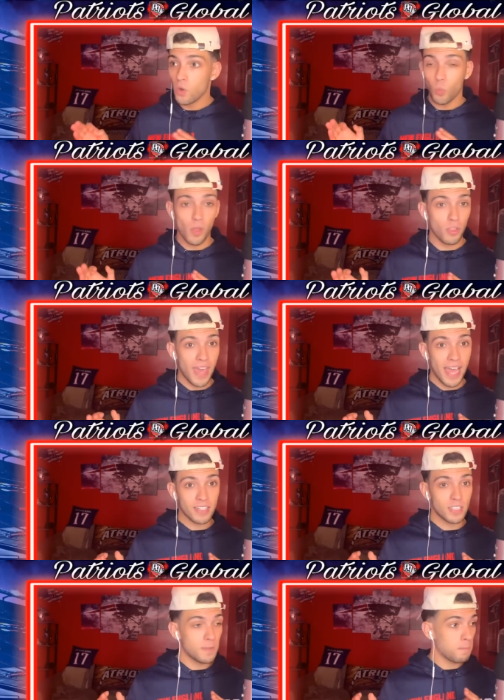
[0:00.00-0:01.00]
whether
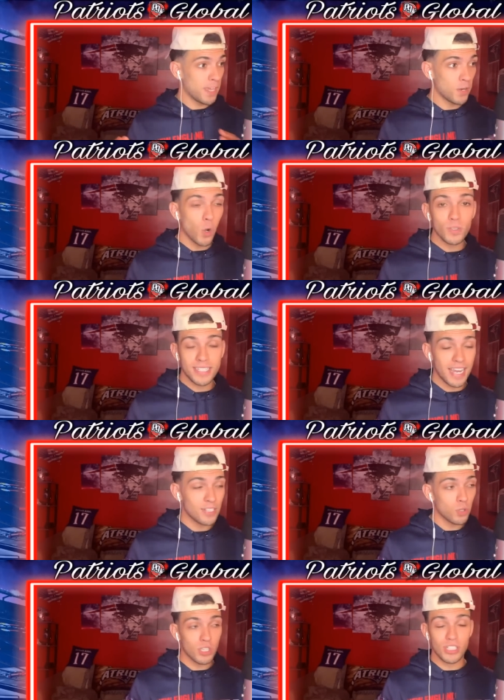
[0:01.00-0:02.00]
that's in OTAs
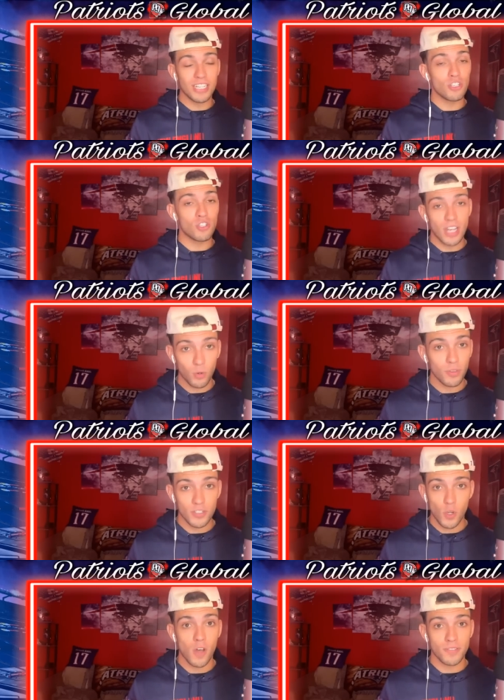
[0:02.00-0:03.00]
or just in general
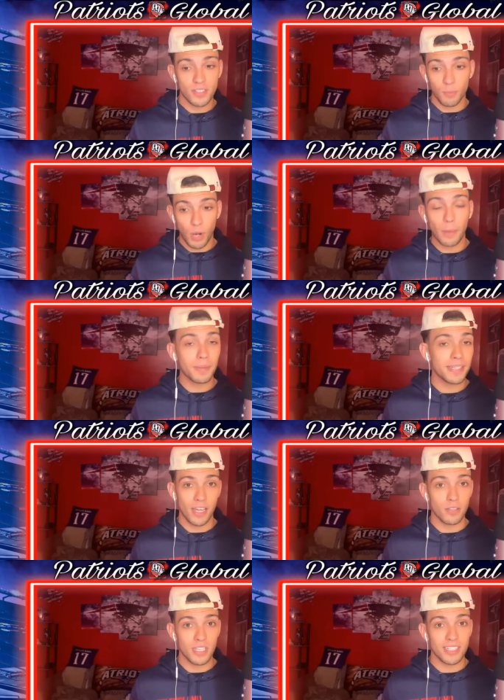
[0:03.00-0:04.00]
this offseason, probably
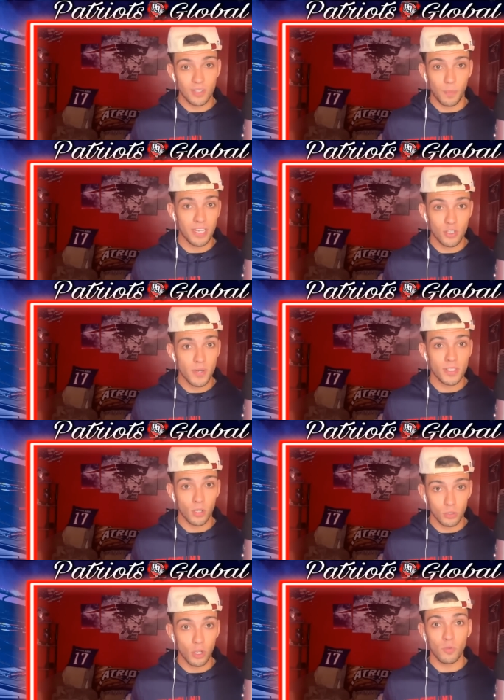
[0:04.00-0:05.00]
tells us that the Patriots
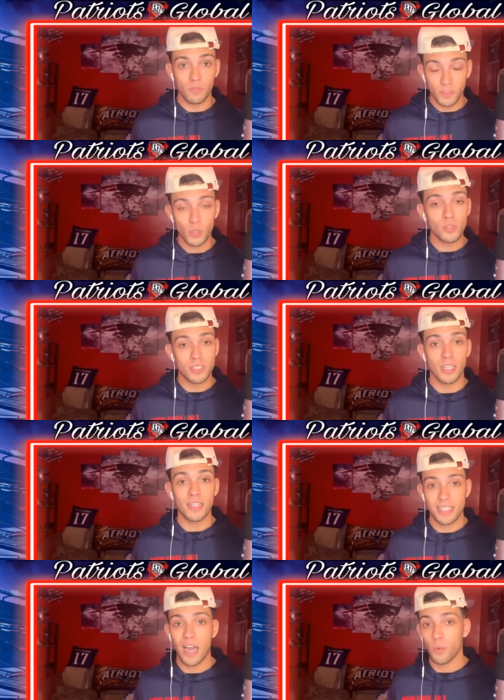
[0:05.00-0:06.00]
alone view Sidy
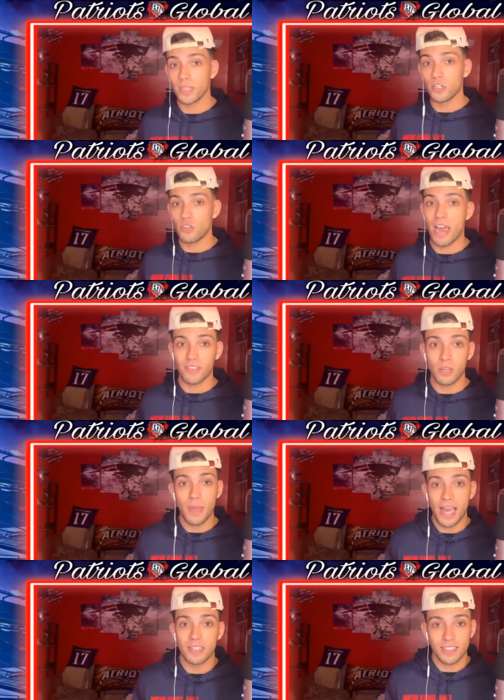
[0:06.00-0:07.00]
Sow when they drafted him
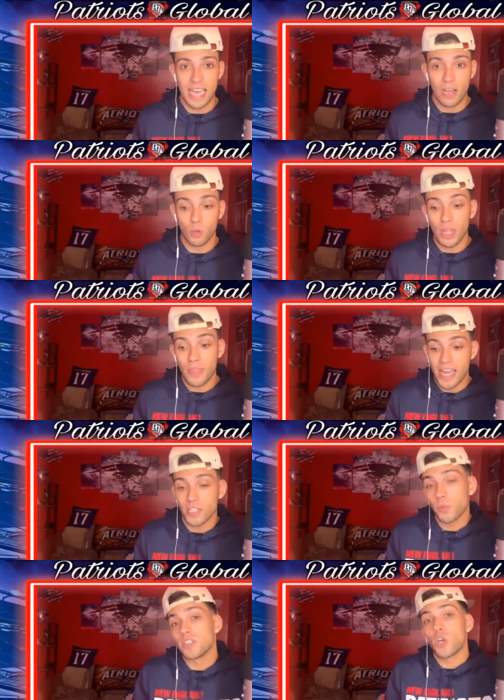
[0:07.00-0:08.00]
as a tackle, and that's
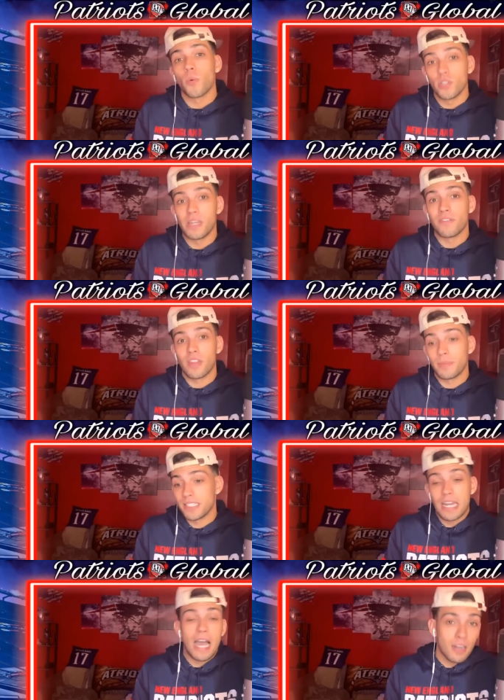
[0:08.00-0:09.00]
what he's going to be for them. He's
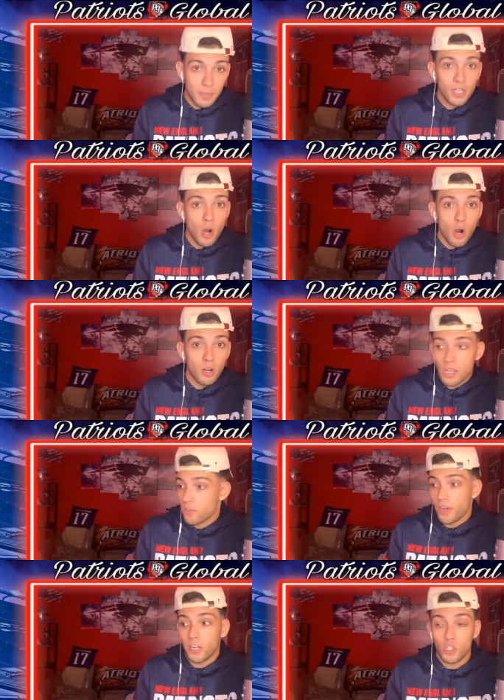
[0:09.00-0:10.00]
not going to be a guard,
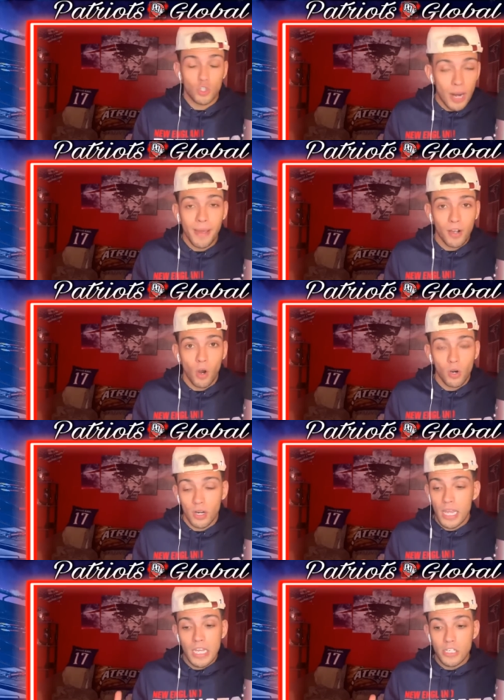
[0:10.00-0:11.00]
not going to try him at guard.
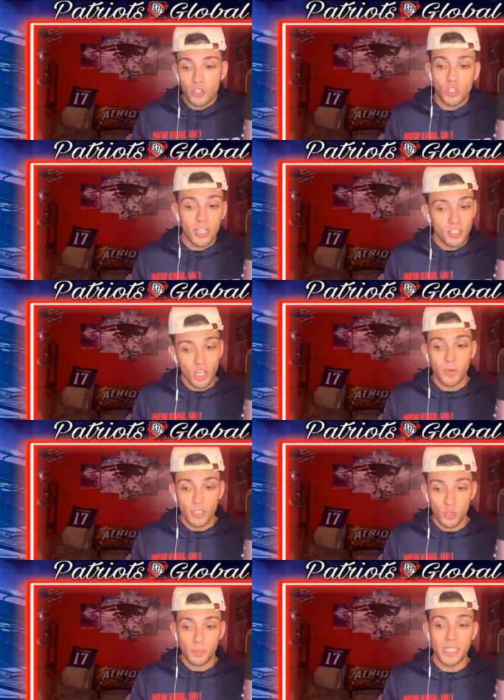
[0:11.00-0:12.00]
He's just going
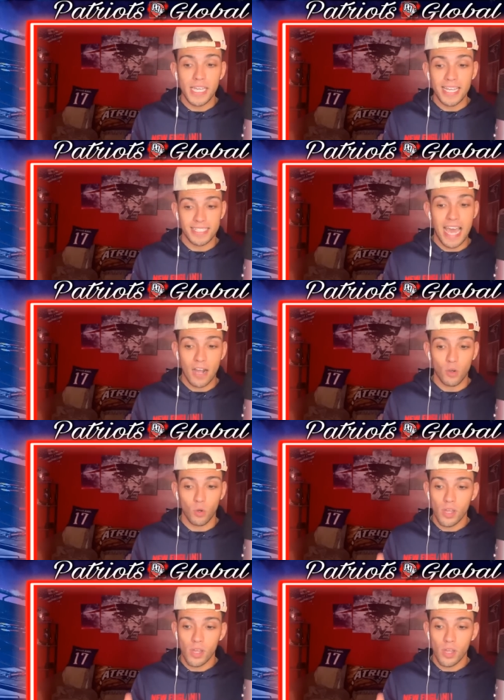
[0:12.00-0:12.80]
to be a tackle.